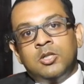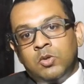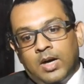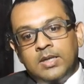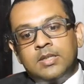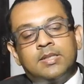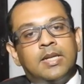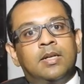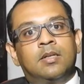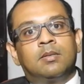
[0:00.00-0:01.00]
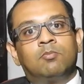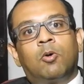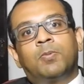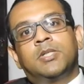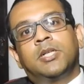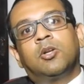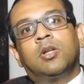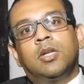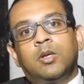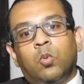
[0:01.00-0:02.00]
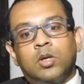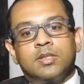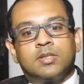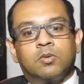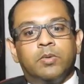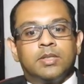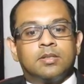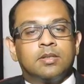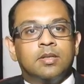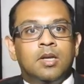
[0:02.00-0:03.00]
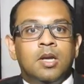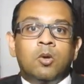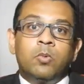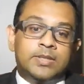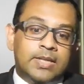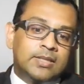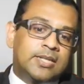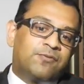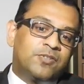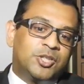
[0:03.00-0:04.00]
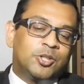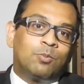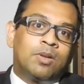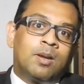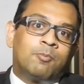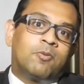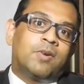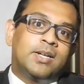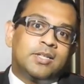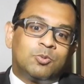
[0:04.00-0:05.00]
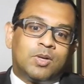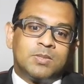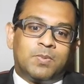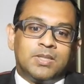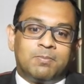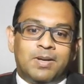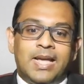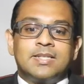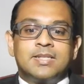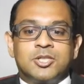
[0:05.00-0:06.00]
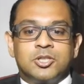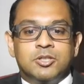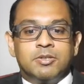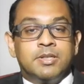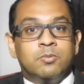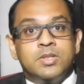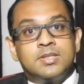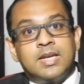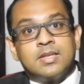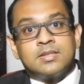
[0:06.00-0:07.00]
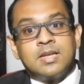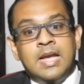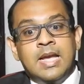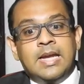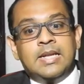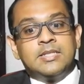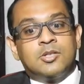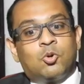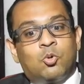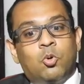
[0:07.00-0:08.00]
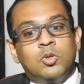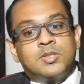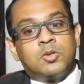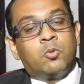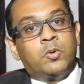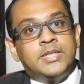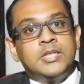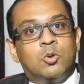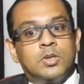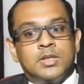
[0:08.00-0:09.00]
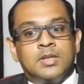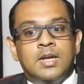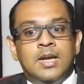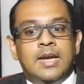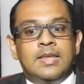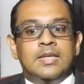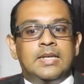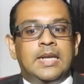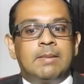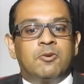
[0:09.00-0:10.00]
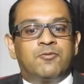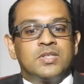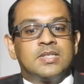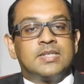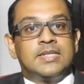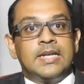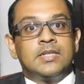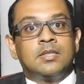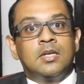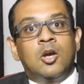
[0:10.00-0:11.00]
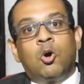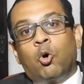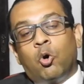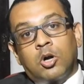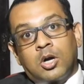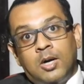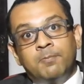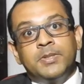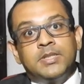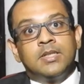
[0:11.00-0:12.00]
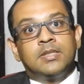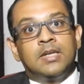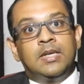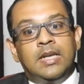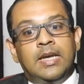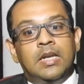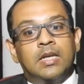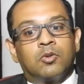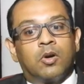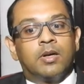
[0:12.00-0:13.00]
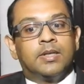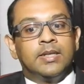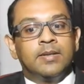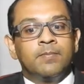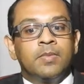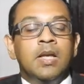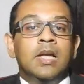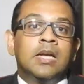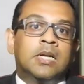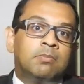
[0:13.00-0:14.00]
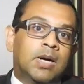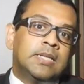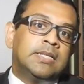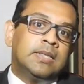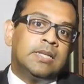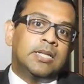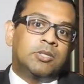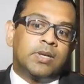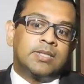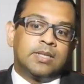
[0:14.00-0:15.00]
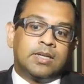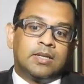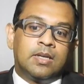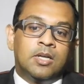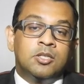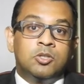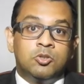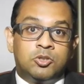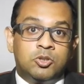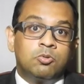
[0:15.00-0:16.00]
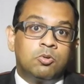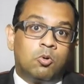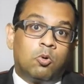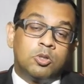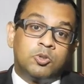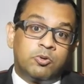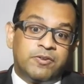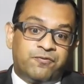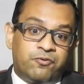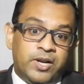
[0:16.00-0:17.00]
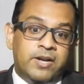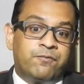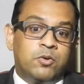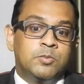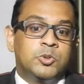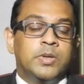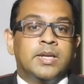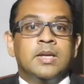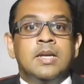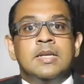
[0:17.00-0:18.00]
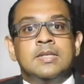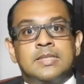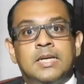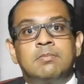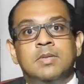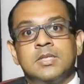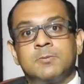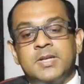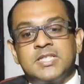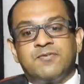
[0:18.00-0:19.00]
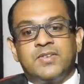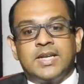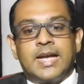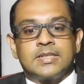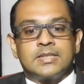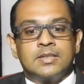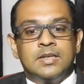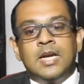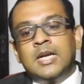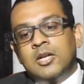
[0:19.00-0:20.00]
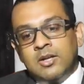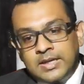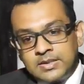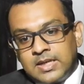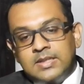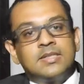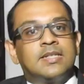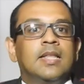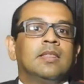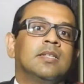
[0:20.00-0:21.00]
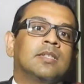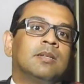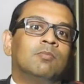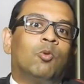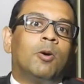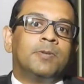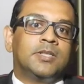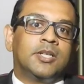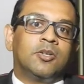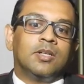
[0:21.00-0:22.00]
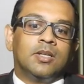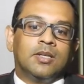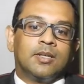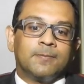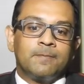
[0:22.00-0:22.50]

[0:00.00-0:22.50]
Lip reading: To understand more particularly what is a writ, we take the definition provided to us by the Black's Dictionary, which says, it is a court's written order in the name of a state or competent legal authority commanding the addressee to do or to refrain from doing some specific act. Now let us understand this more particularly.